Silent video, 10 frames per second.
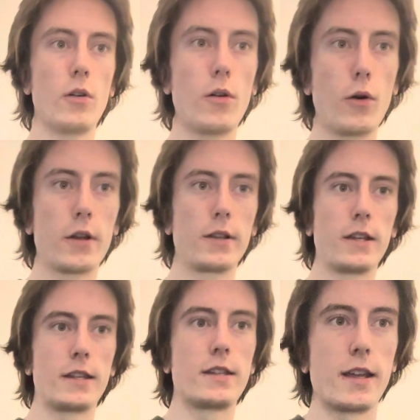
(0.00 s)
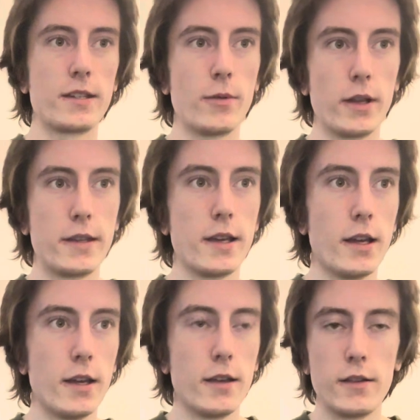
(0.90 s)
Or at least that's what
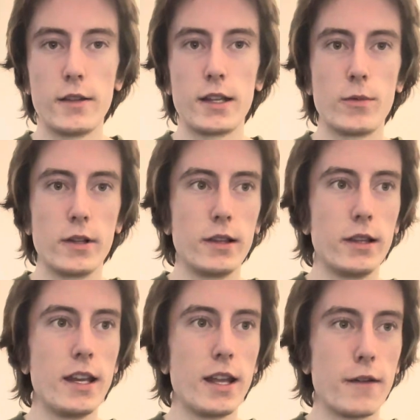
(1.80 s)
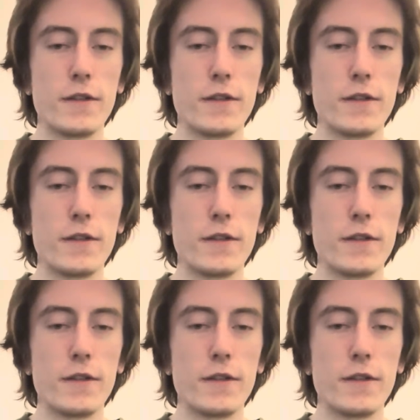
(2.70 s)
leading